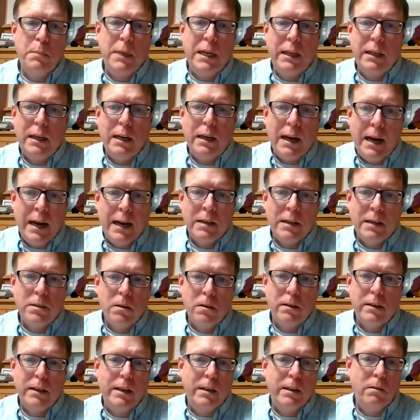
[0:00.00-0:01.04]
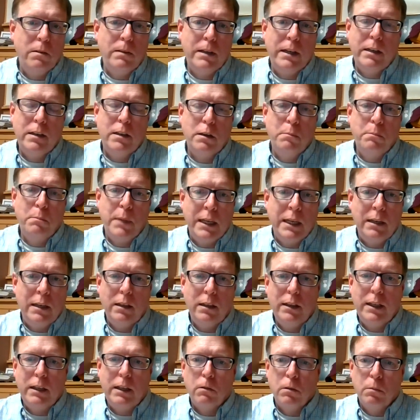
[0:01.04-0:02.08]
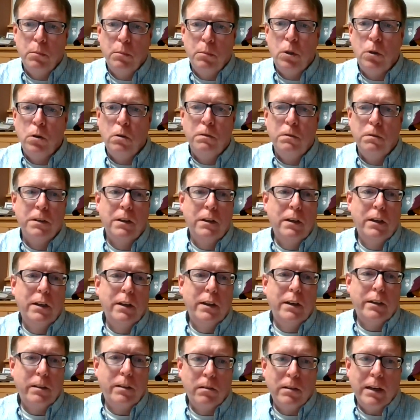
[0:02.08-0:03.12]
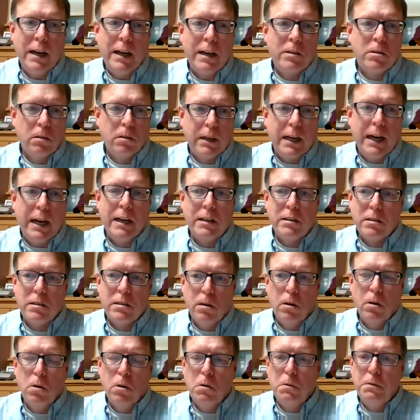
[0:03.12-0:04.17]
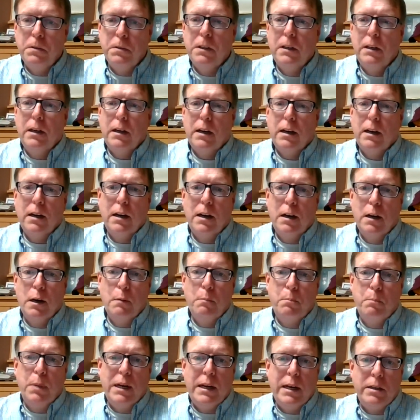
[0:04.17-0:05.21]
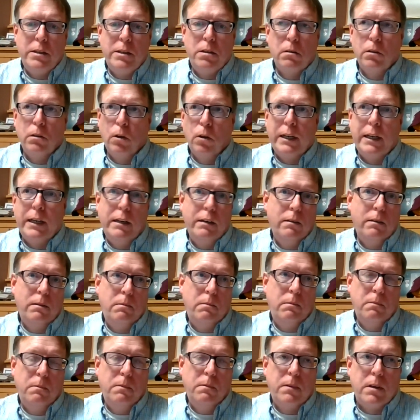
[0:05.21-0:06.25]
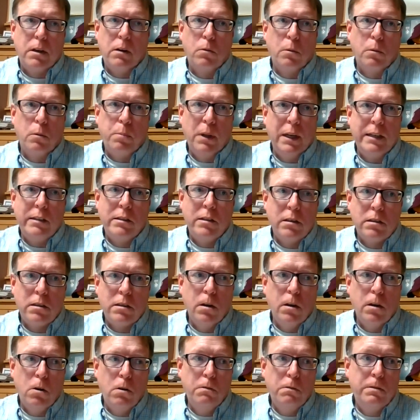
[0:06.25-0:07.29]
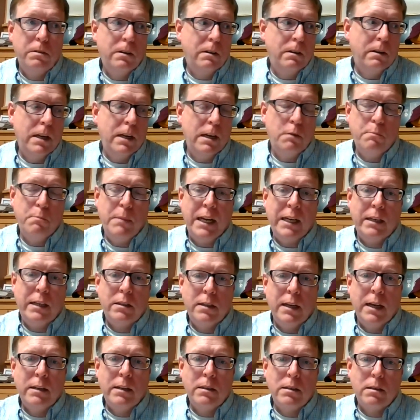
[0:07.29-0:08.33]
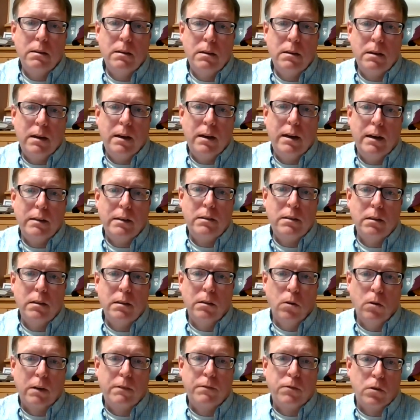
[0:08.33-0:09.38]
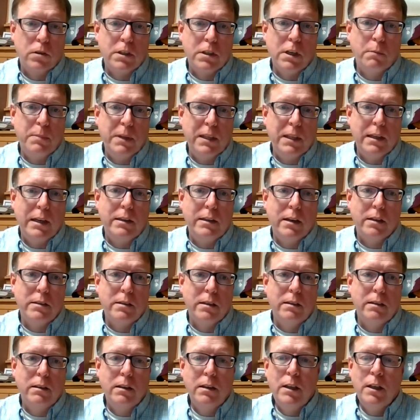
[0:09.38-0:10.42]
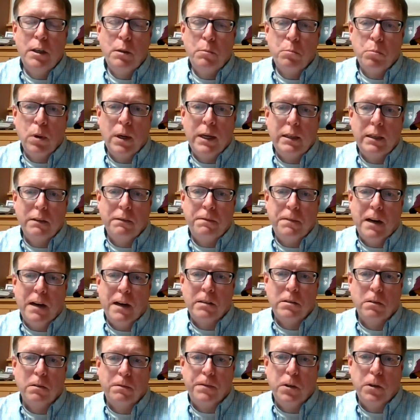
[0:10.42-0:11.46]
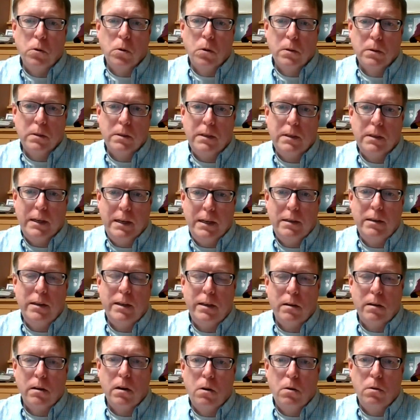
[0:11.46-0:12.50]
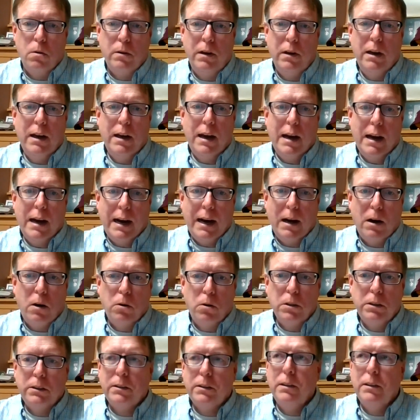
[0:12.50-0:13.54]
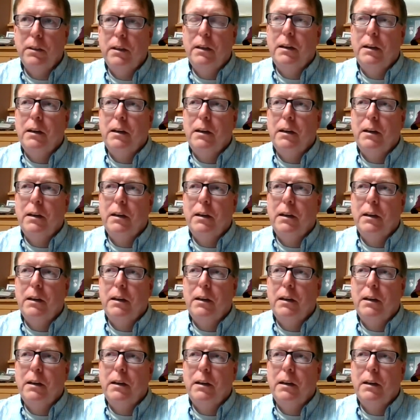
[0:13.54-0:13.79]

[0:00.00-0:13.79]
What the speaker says: an immediate hazard that you need to immediately remove your natural gas stove. But as you're looking to replace a stove, it makes sense to look for something that doesn't bring the fossil fuels into your own house.